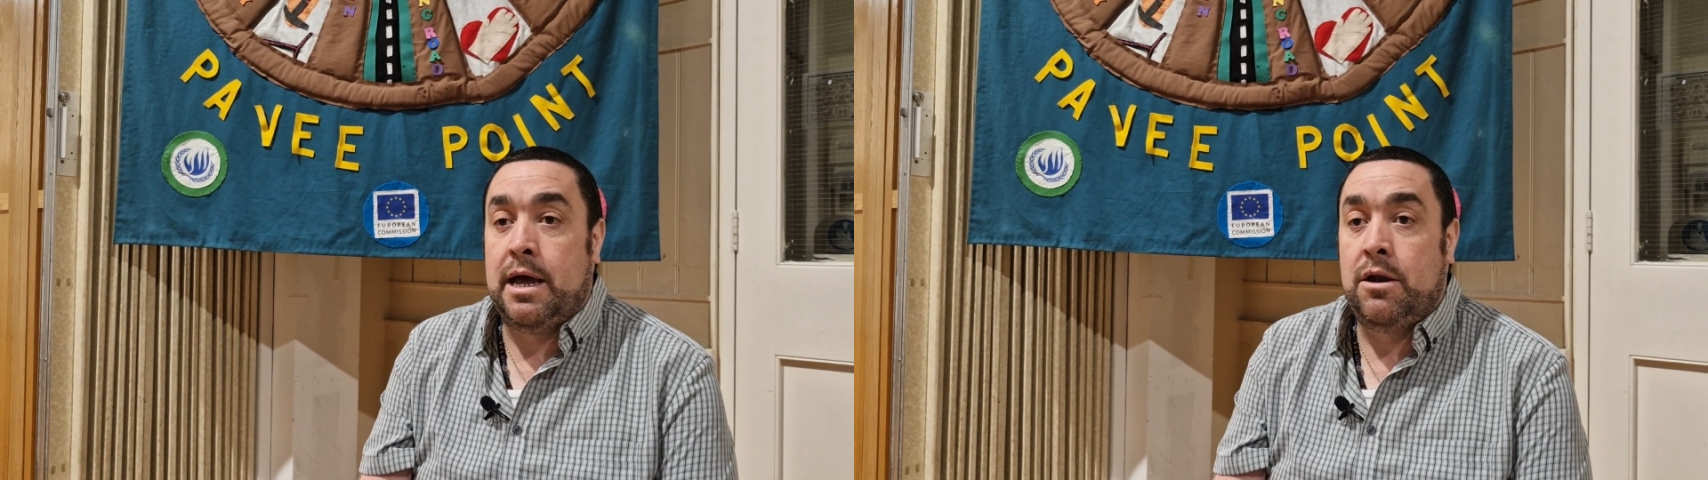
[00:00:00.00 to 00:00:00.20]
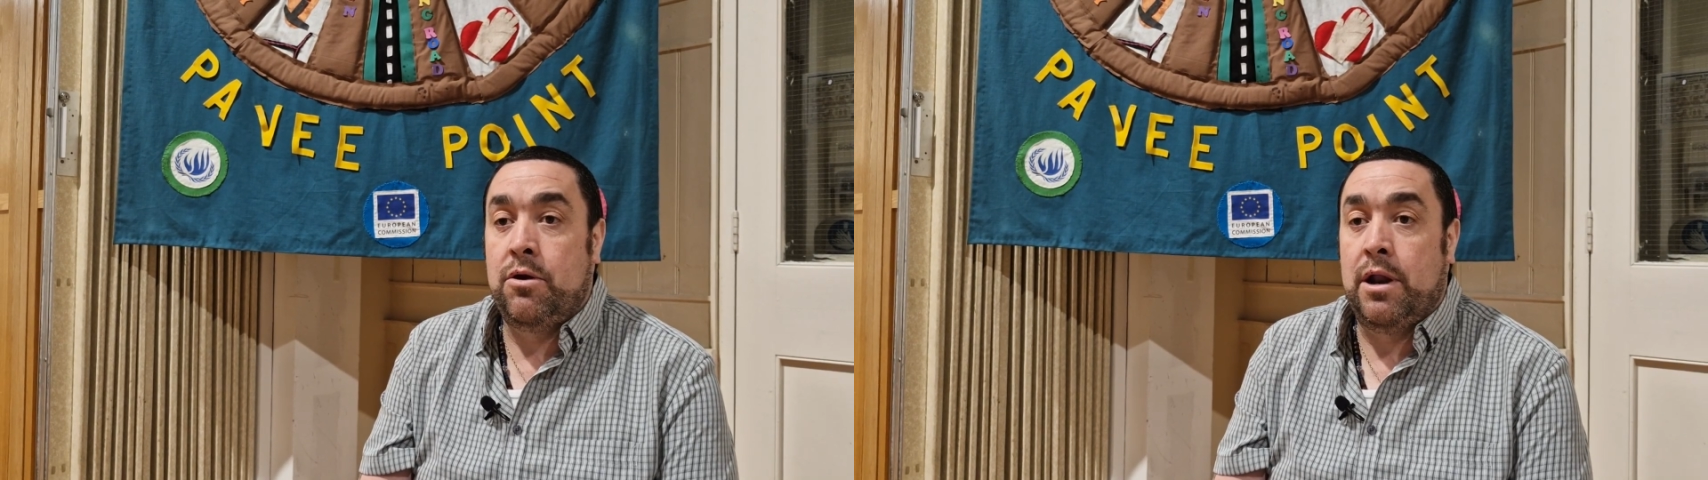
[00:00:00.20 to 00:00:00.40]

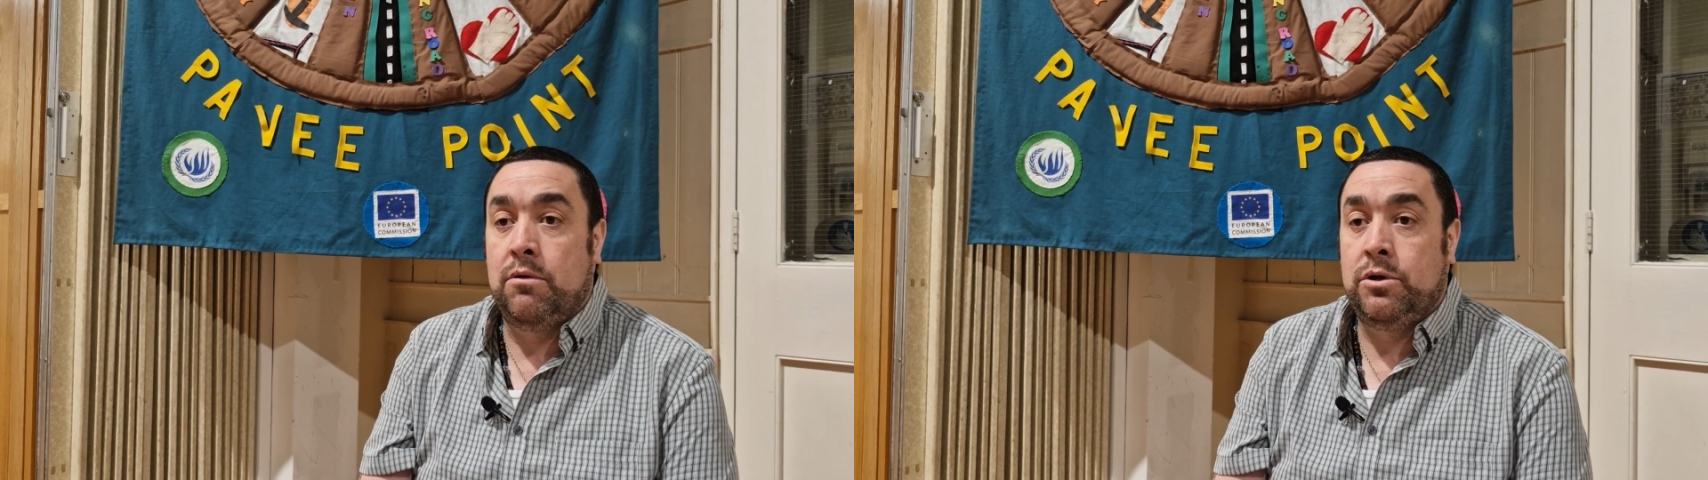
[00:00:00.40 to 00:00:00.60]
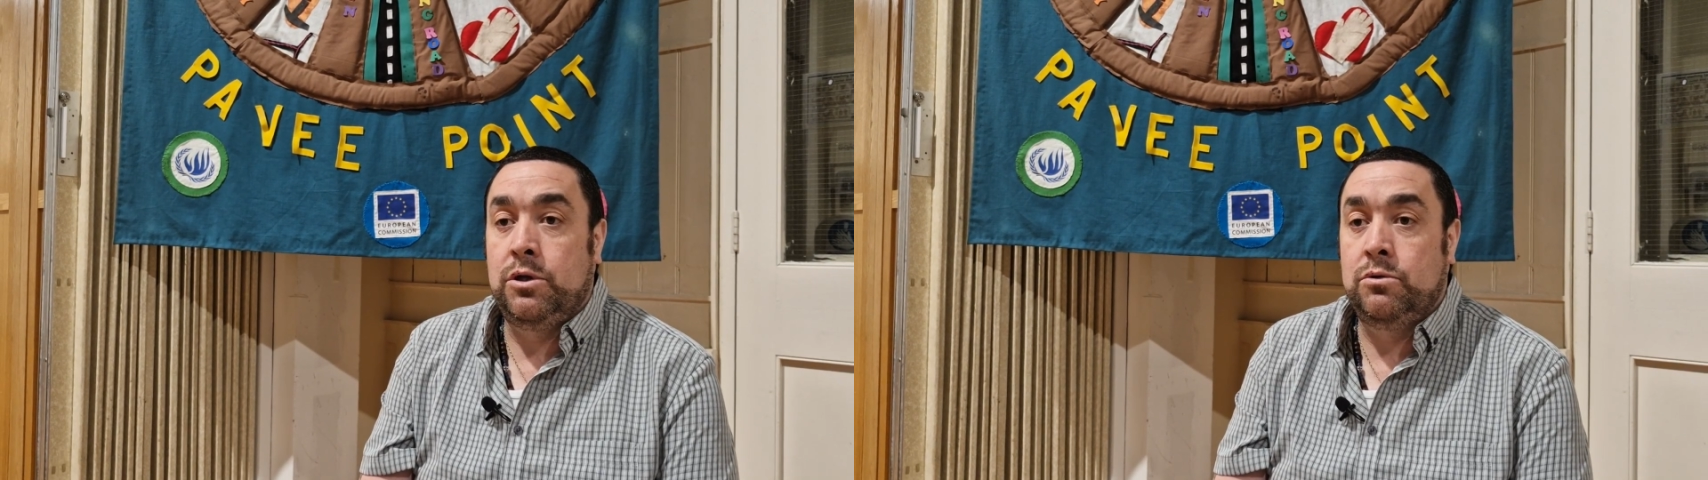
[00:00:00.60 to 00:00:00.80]
and learn
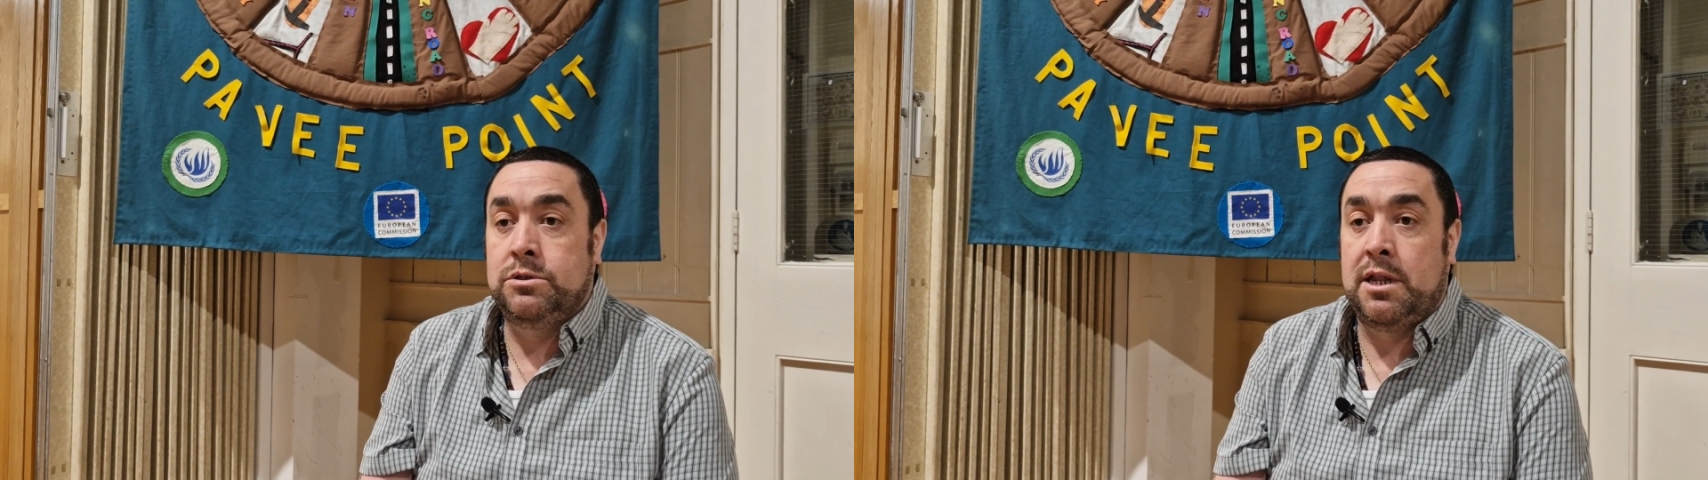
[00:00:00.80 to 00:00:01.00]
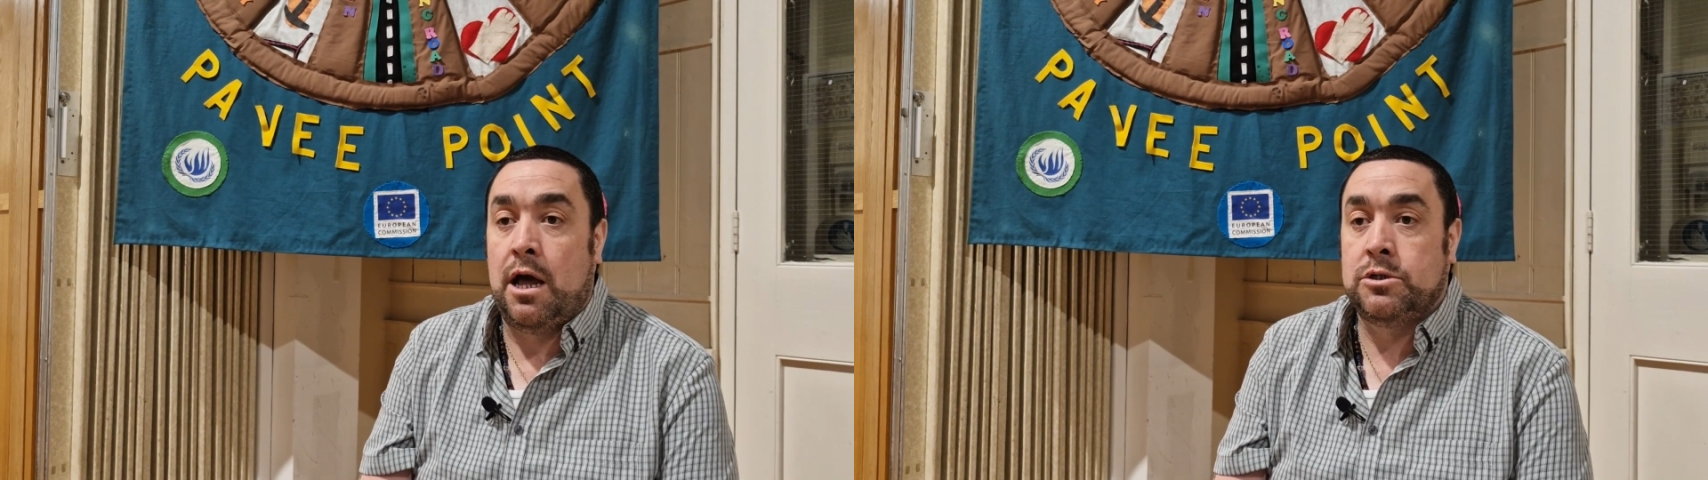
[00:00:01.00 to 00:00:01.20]
how to use
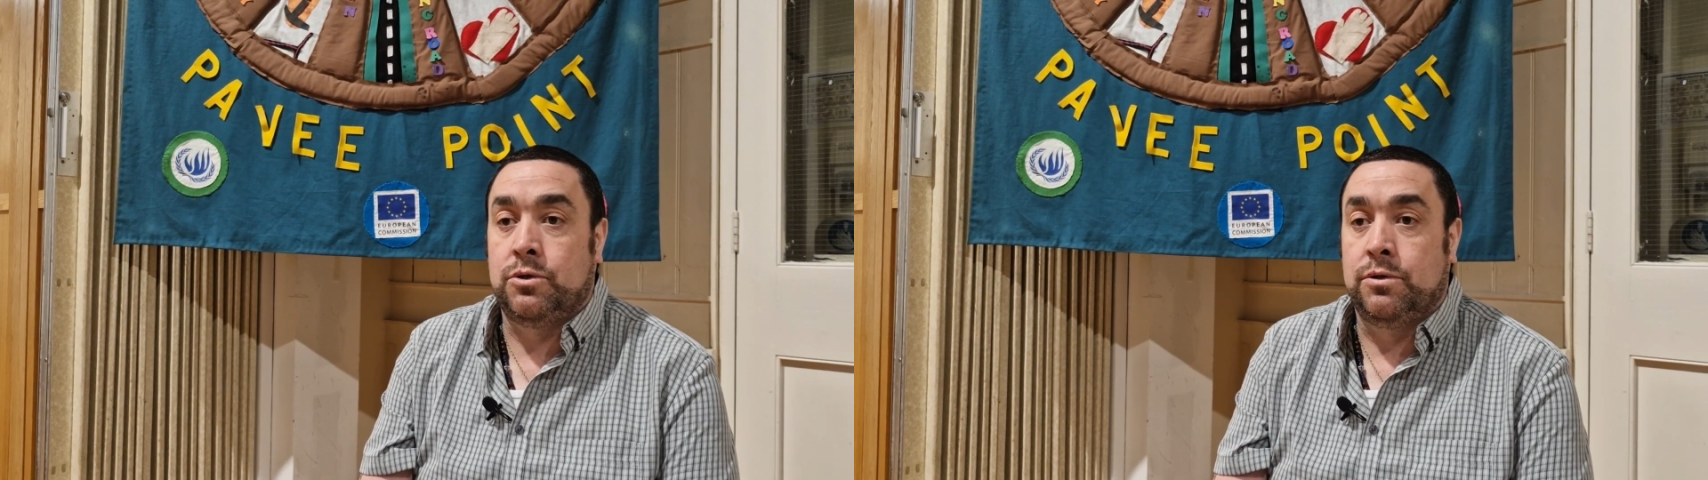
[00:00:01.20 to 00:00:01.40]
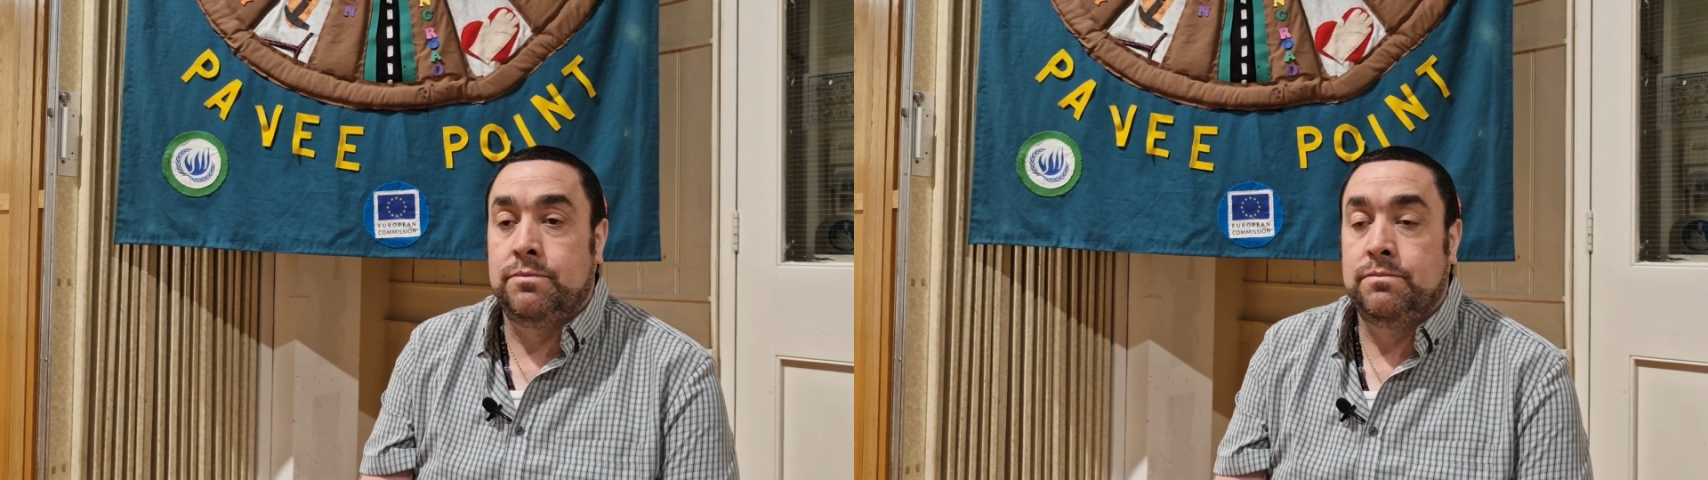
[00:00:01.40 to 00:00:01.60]

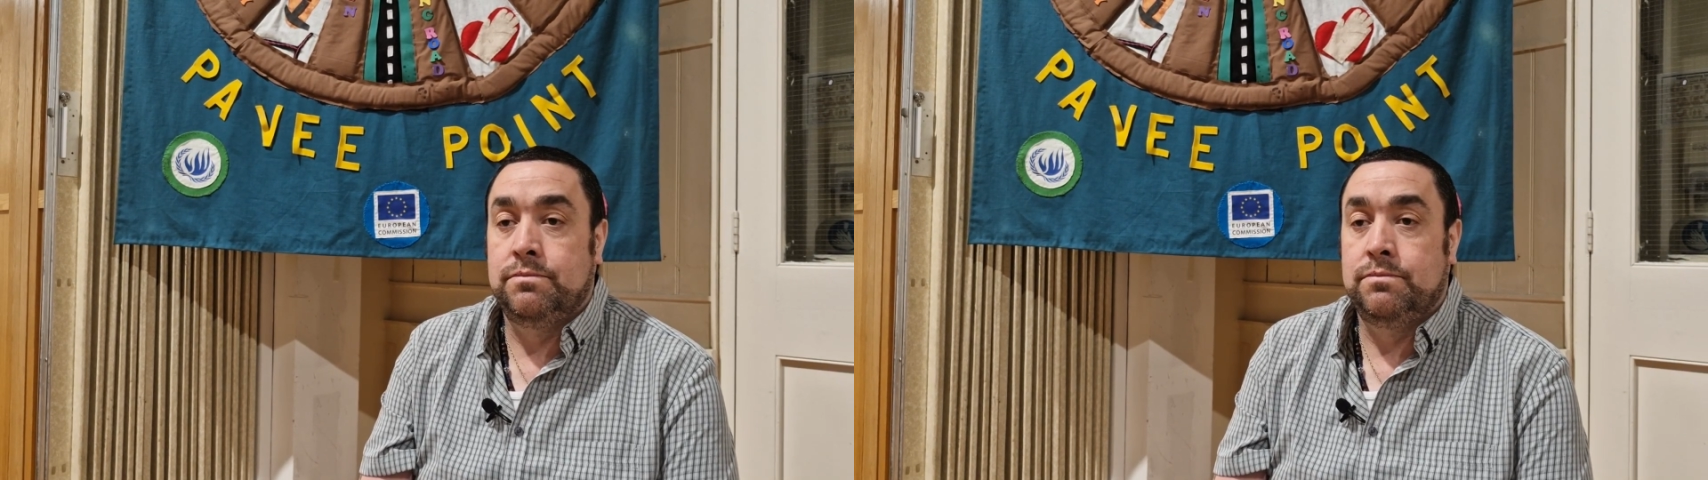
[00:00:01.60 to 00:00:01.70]
Naloxone.